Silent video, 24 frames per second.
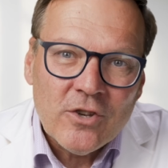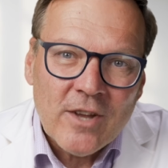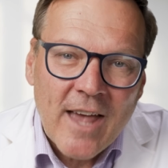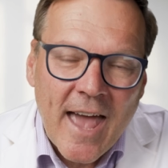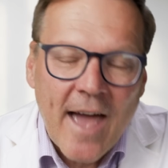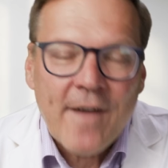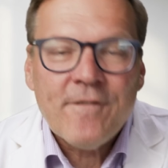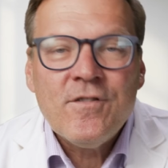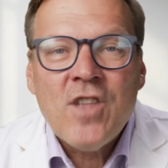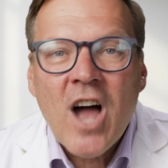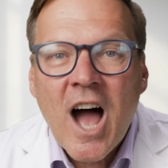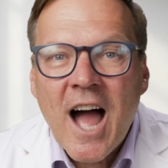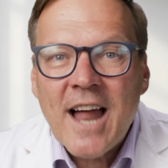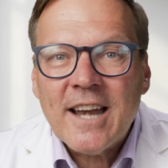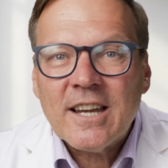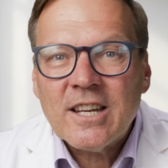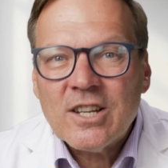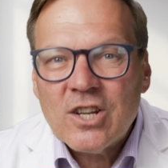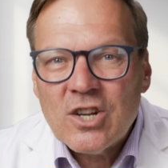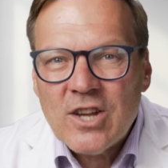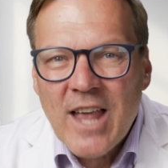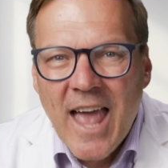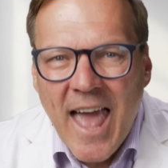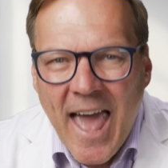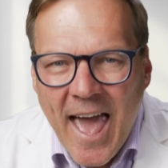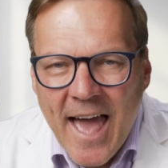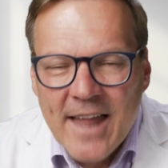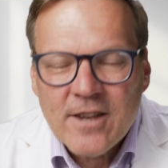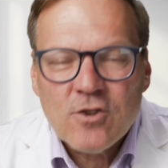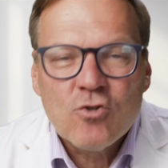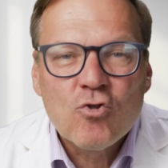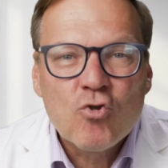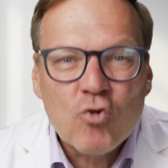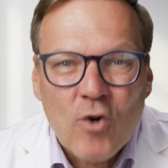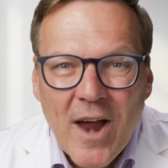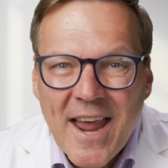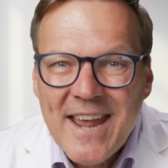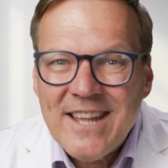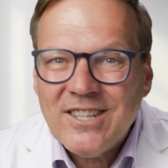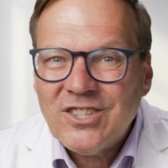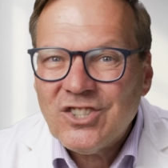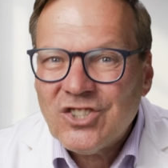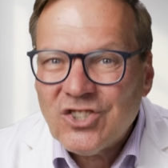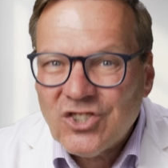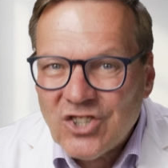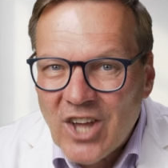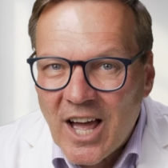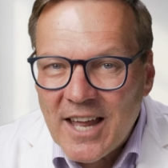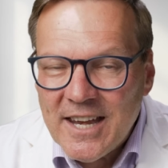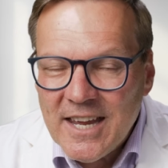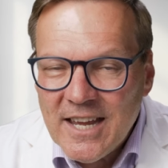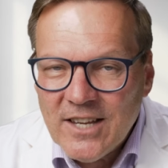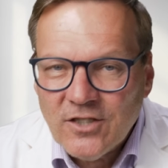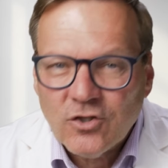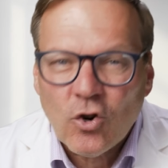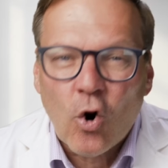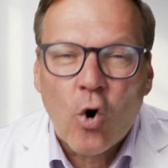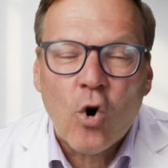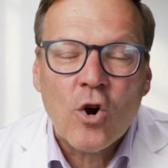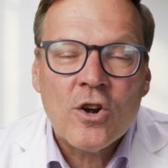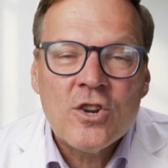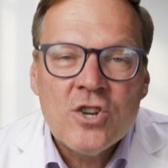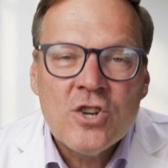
have not had great studies or